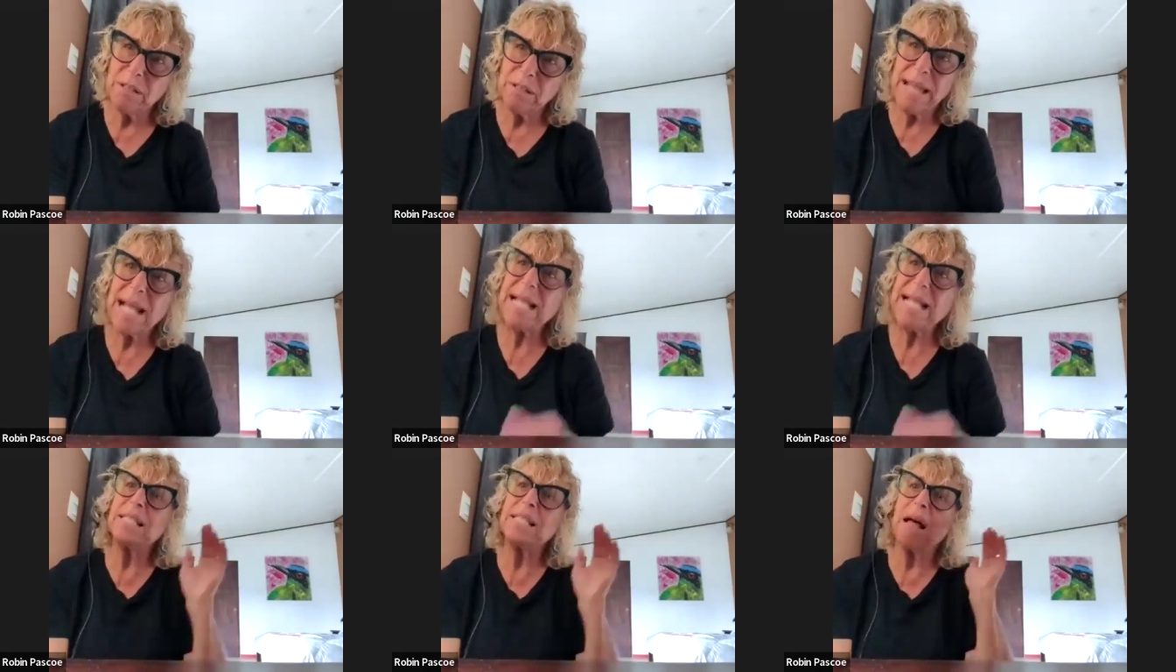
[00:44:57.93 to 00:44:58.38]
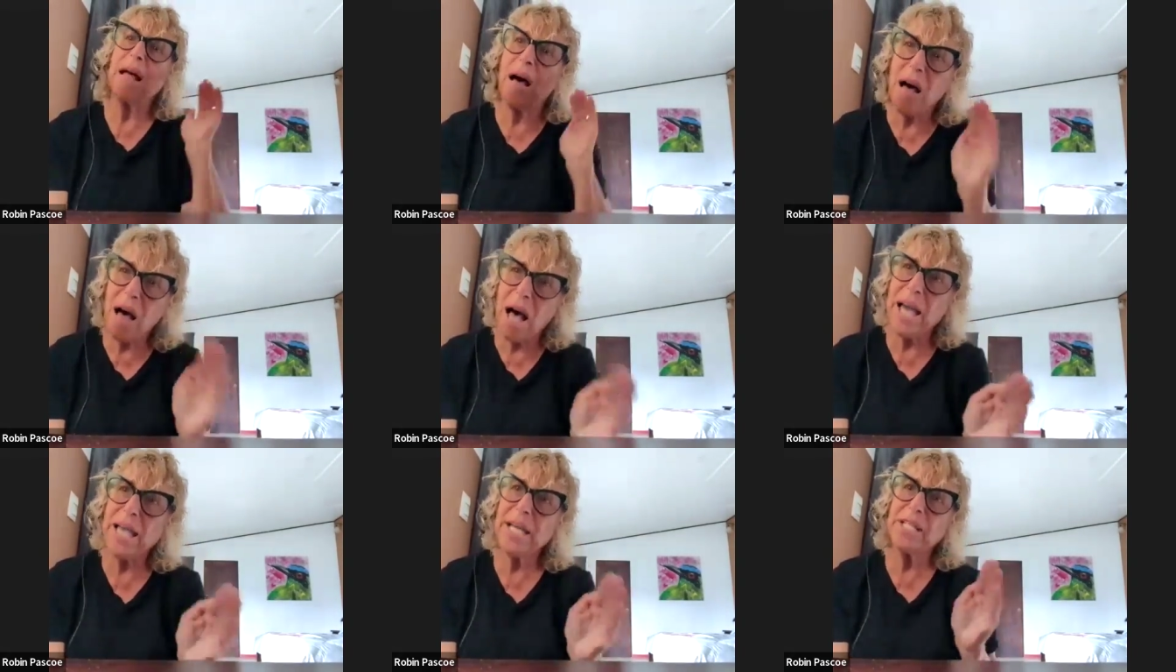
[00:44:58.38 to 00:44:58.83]
That's the
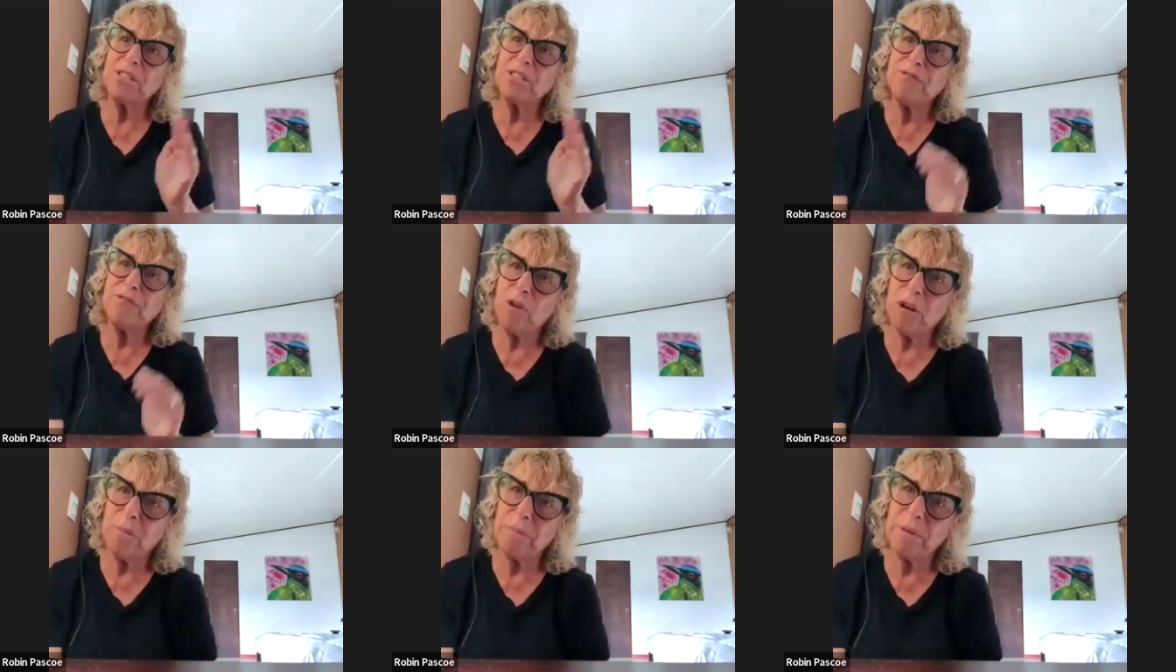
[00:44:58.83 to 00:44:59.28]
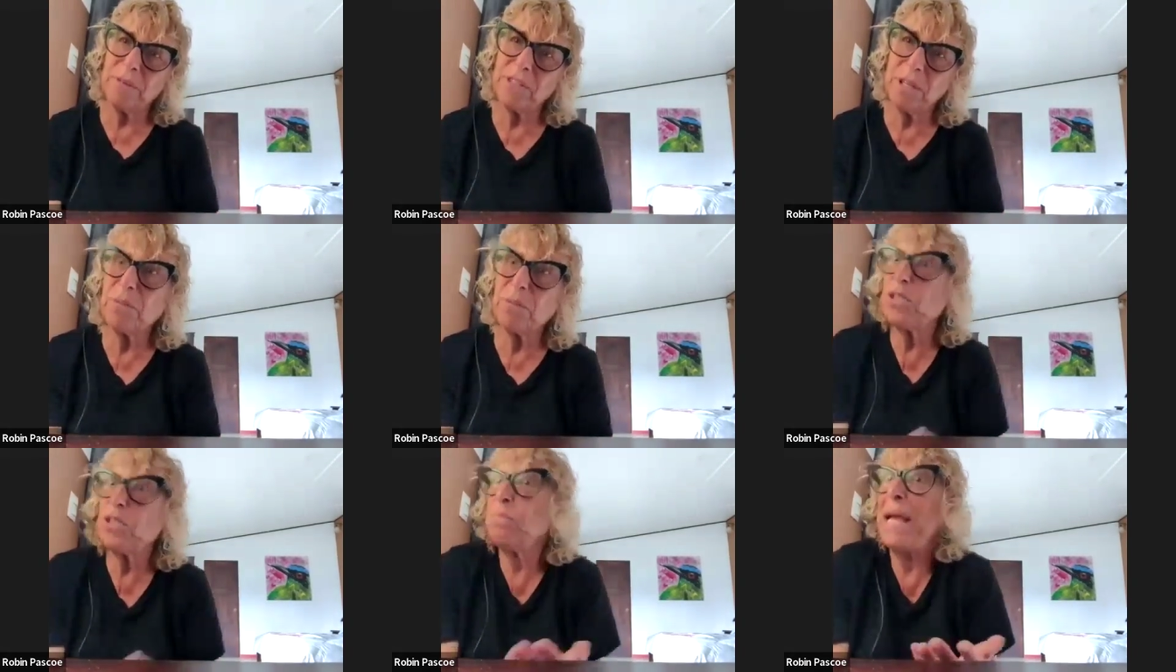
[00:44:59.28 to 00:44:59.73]
highest form of,
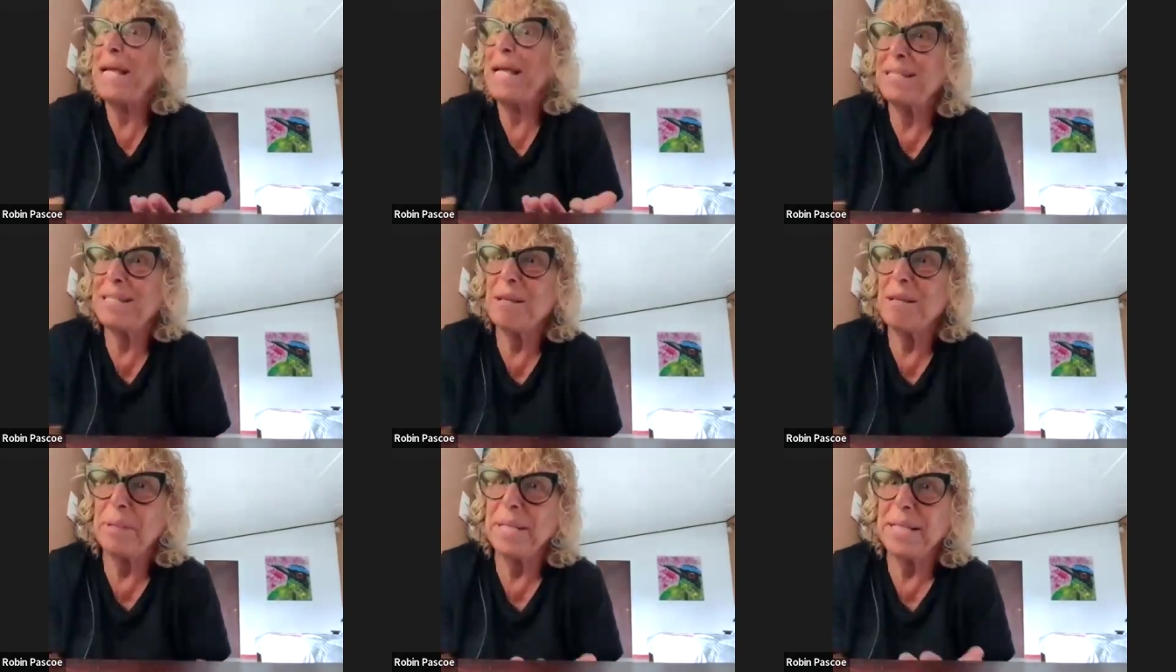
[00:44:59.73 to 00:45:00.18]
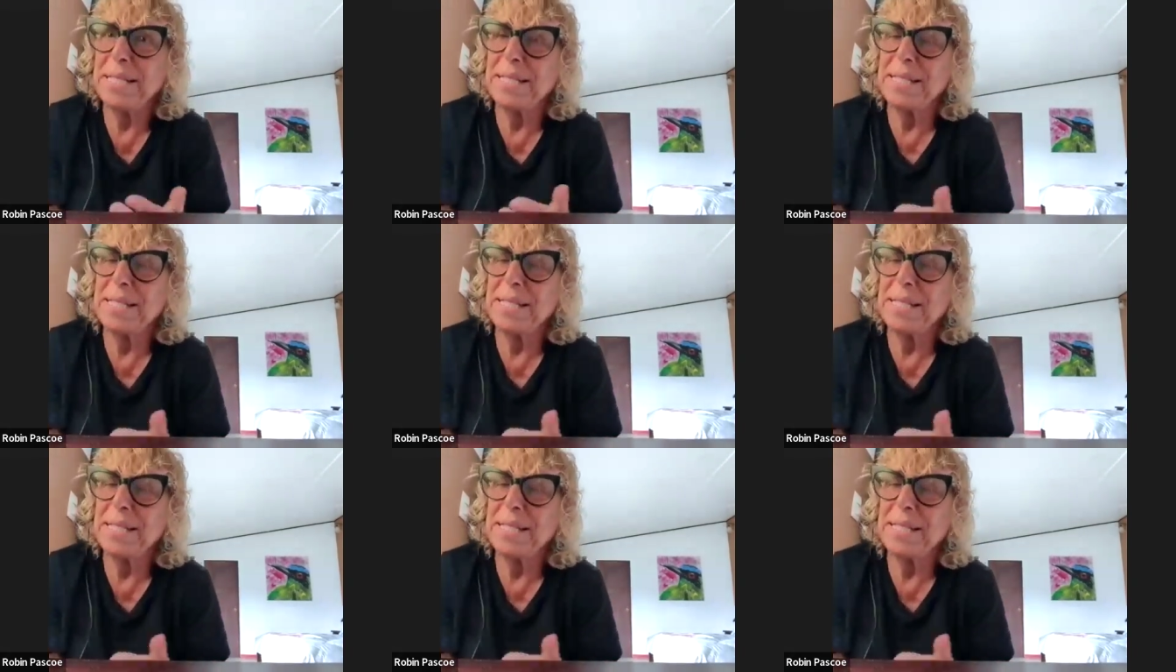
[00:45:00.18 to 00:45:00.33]
which makes complete